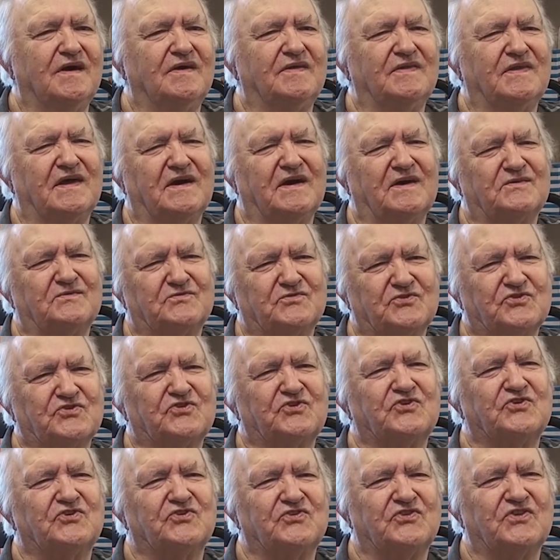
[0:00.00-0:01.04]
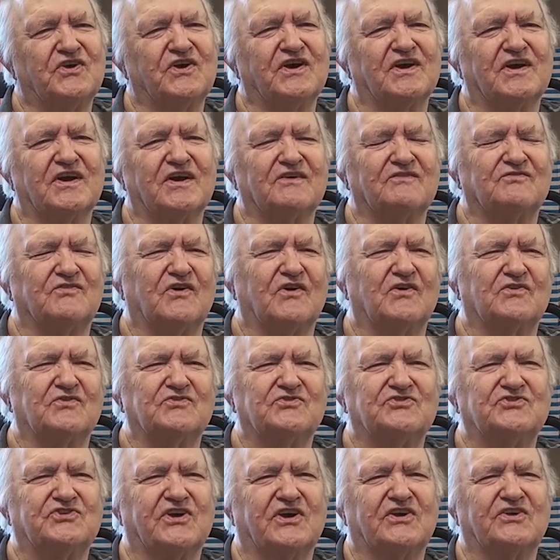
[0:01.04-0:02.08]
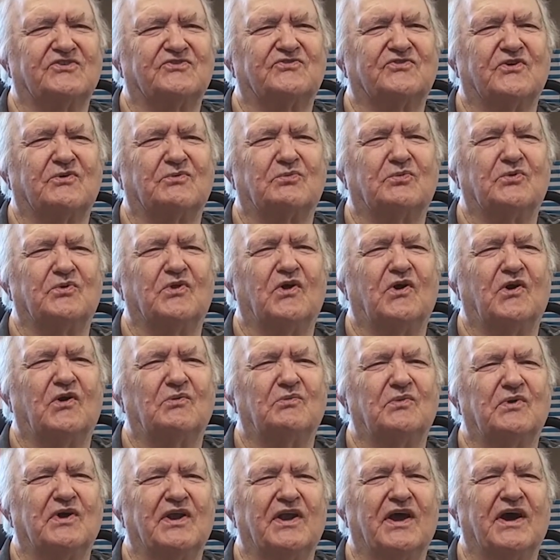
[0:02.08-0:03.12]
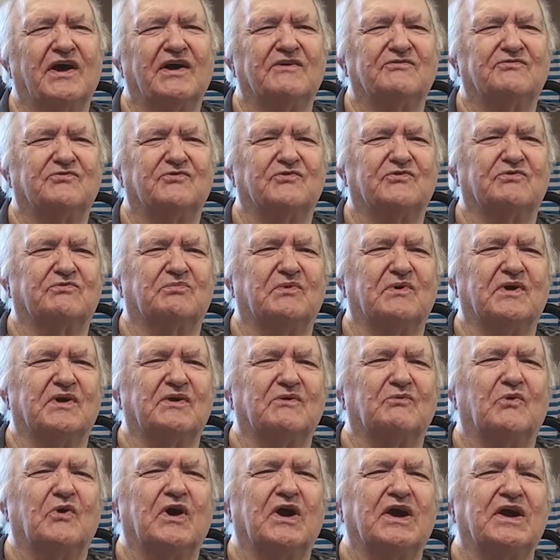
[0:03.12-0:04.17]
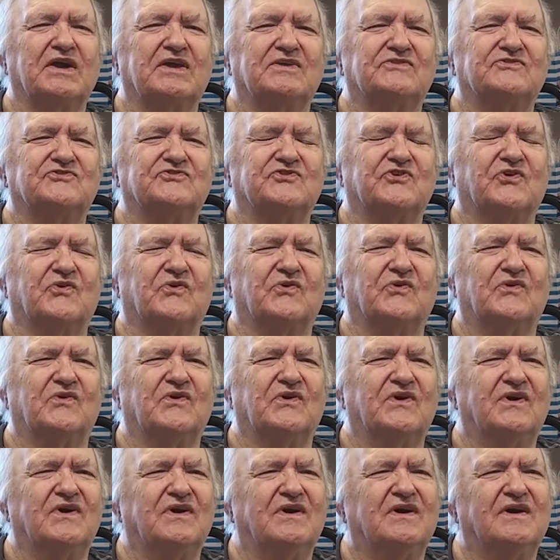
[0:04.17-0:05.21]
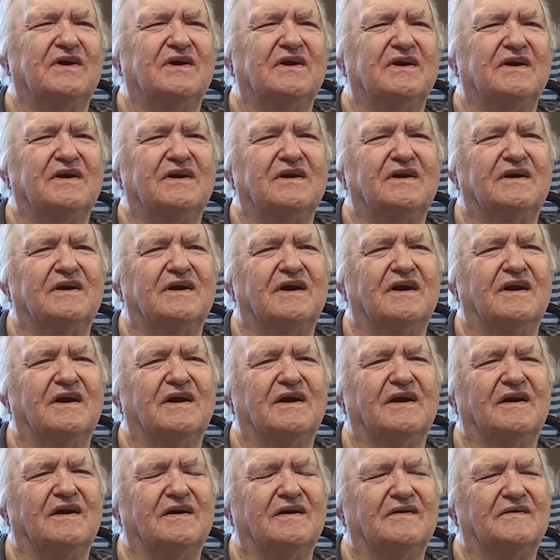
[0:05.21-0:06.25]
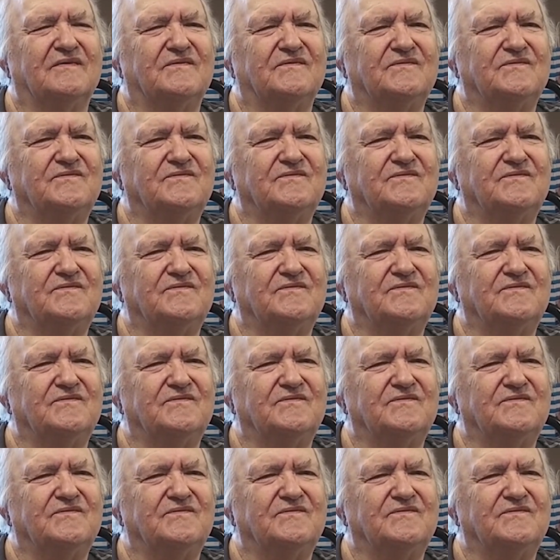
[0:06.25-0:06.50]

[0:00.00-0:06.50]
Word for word: and that was a good thing. I've always had trouble all my life with my weight, so uh,